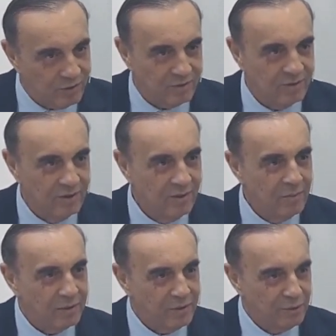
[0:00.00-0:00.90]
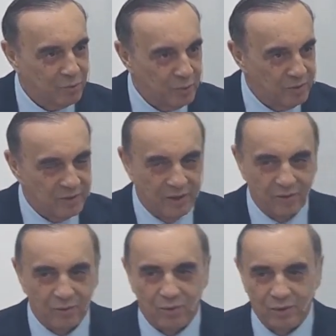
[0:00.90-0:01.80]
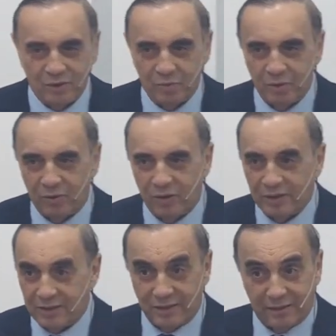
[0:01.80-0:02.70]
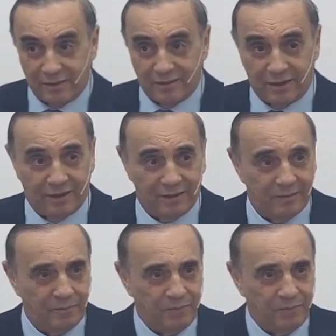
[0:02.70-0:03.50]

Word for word: very clear way the Pentecost, the baptism of the Holy Spirit,